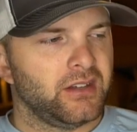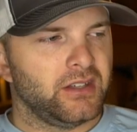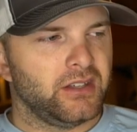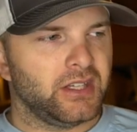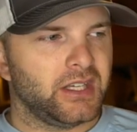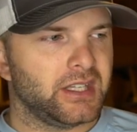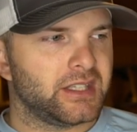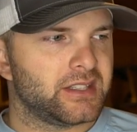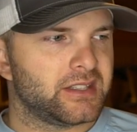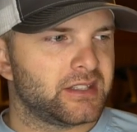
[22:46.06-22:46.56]

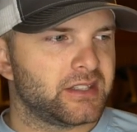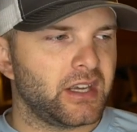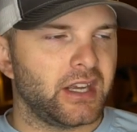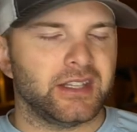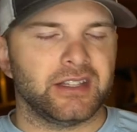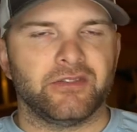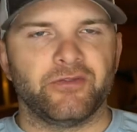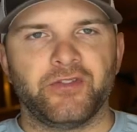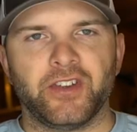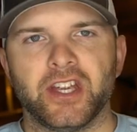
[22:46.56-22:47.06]
You get to
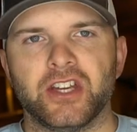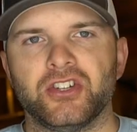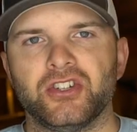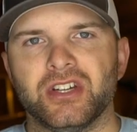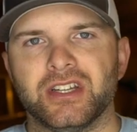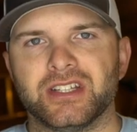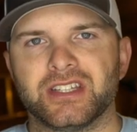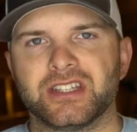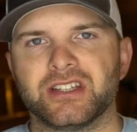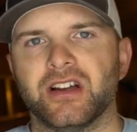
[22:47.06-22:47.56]
sight
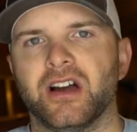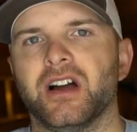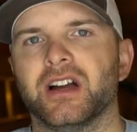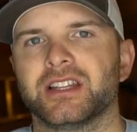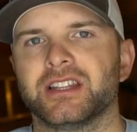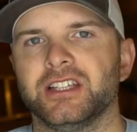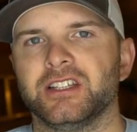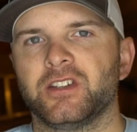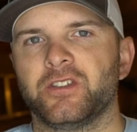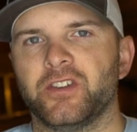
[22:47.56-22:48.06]
fish and
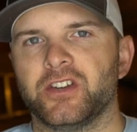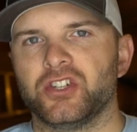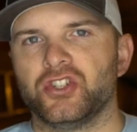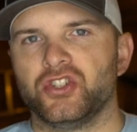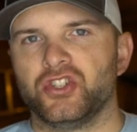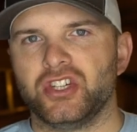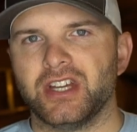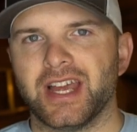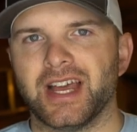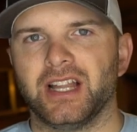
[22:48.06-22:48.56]
stalk these fish
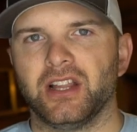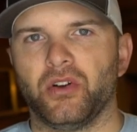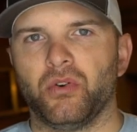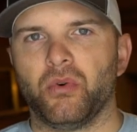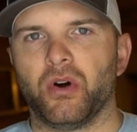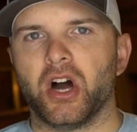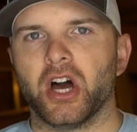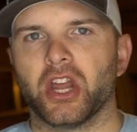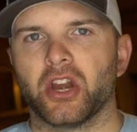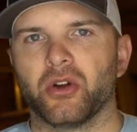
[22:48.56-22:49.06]
in shallow
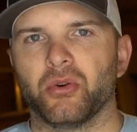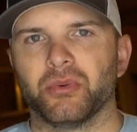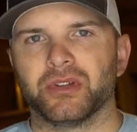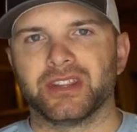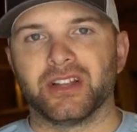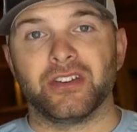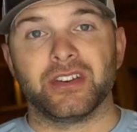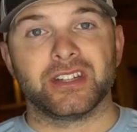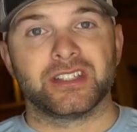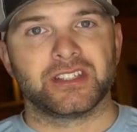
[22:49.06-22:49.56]
water
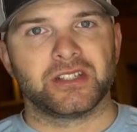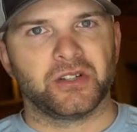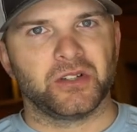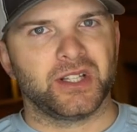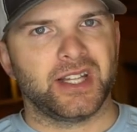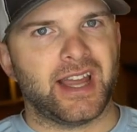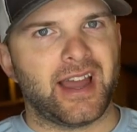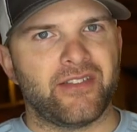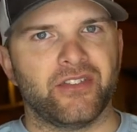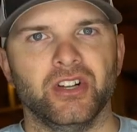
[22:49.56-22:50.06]
without
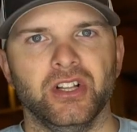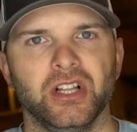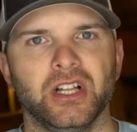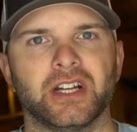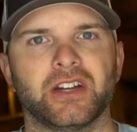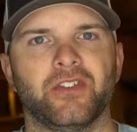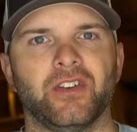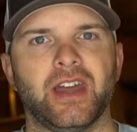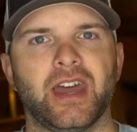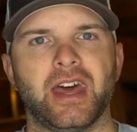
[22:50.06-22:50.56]
necessarily having to
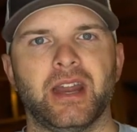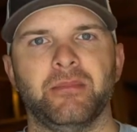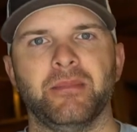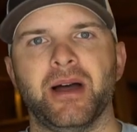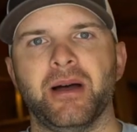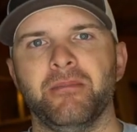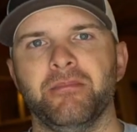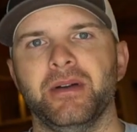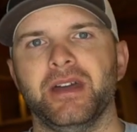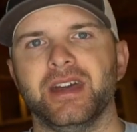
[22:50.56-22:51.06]
look at them
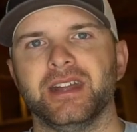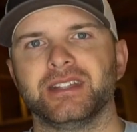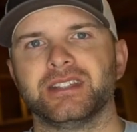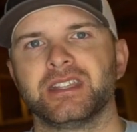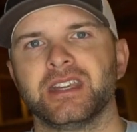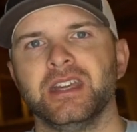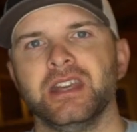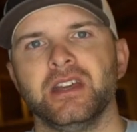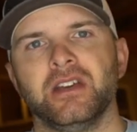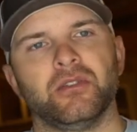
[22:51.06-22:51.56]
on
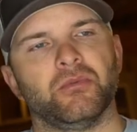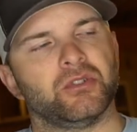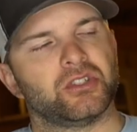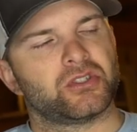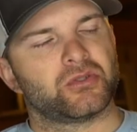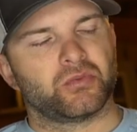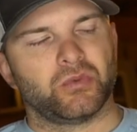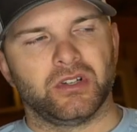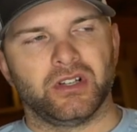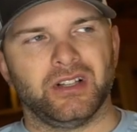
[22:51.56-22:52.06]
beds,
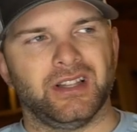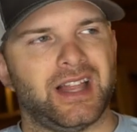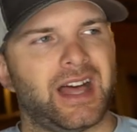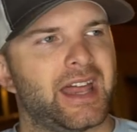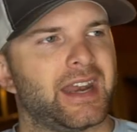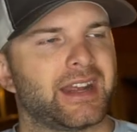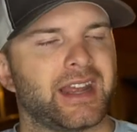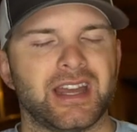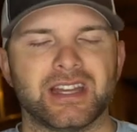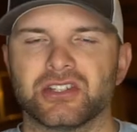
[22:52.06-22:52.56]
which is what a
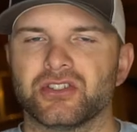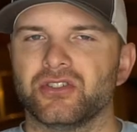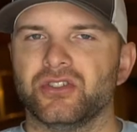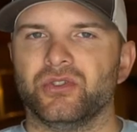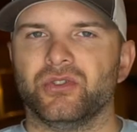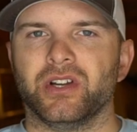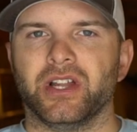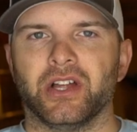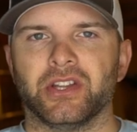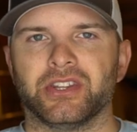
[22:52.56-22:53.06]
lot of guys are
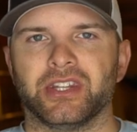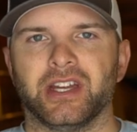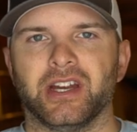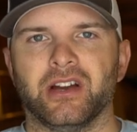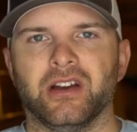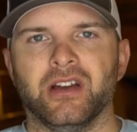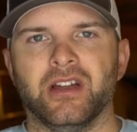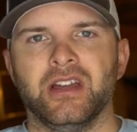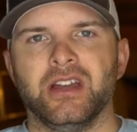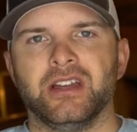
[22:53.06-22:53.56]
doing out
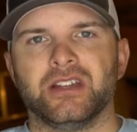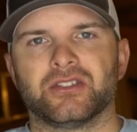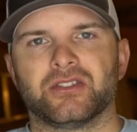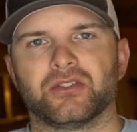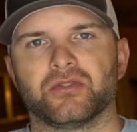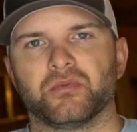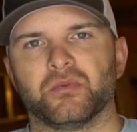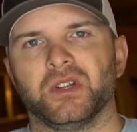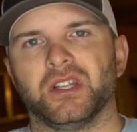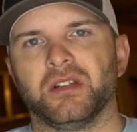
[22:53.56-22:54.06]
there. So
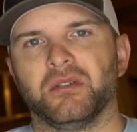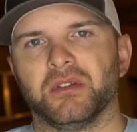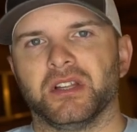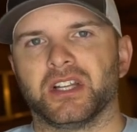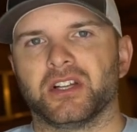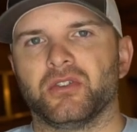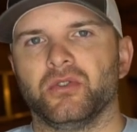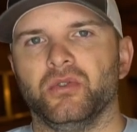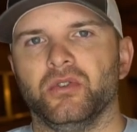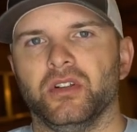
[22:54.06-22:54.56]
it's a really,
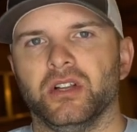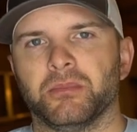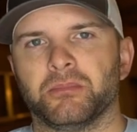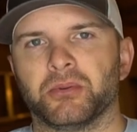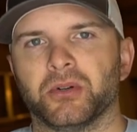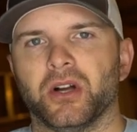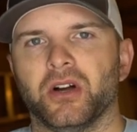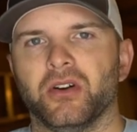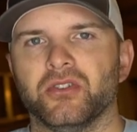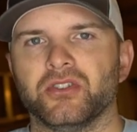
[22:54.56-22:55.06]
really cool
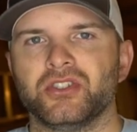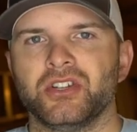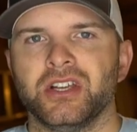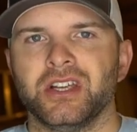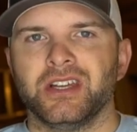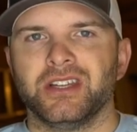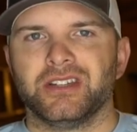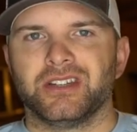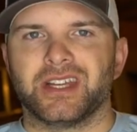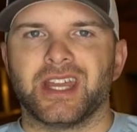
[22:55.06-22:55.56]
approach
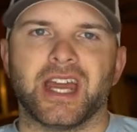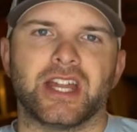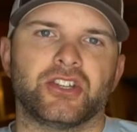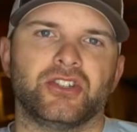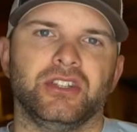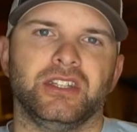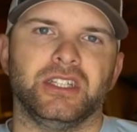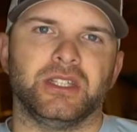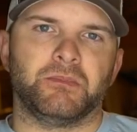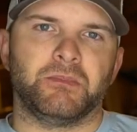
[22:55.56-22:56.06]
to
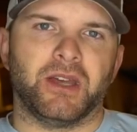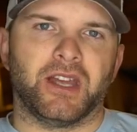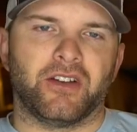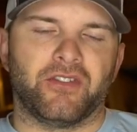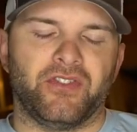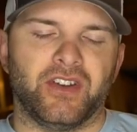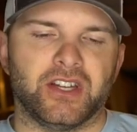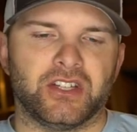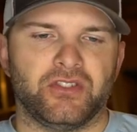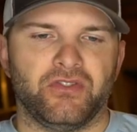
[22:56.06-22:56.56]
catching these big
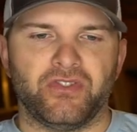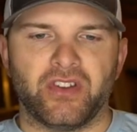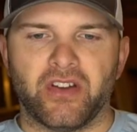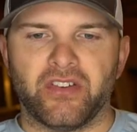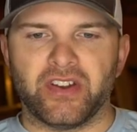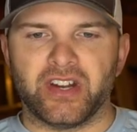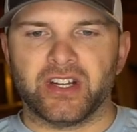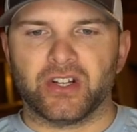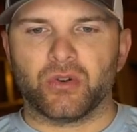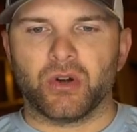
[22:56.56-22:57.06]
fish. If you
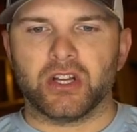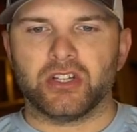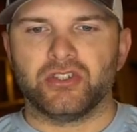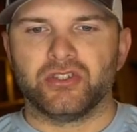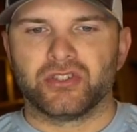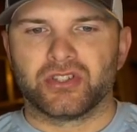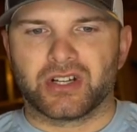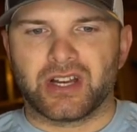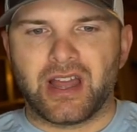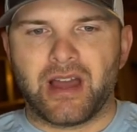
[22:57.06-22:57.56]
have any
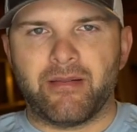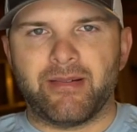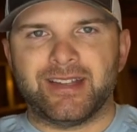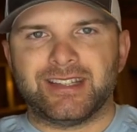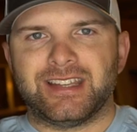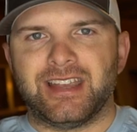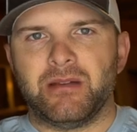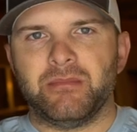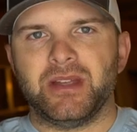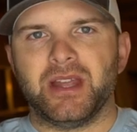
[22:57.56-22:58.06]
questions or
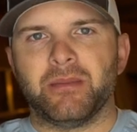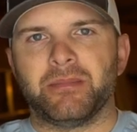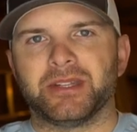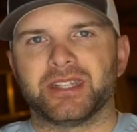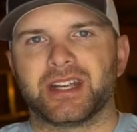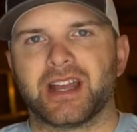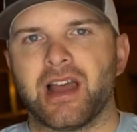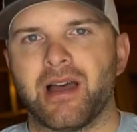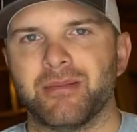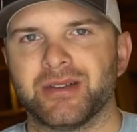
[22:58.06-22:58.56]
comments, hit me up in
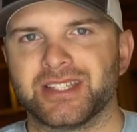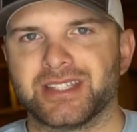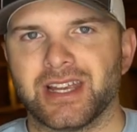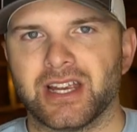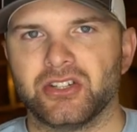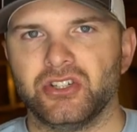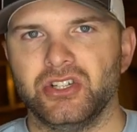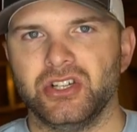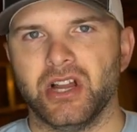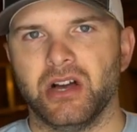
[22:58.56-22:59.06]
the comment
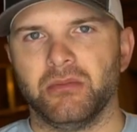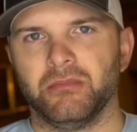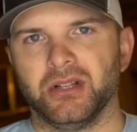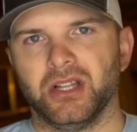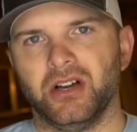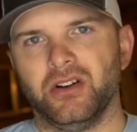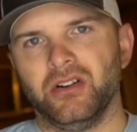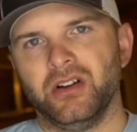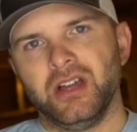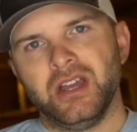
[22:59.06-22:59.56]
section down
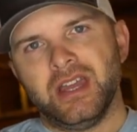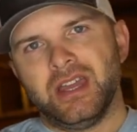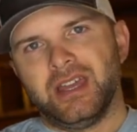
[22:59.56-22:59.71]
below.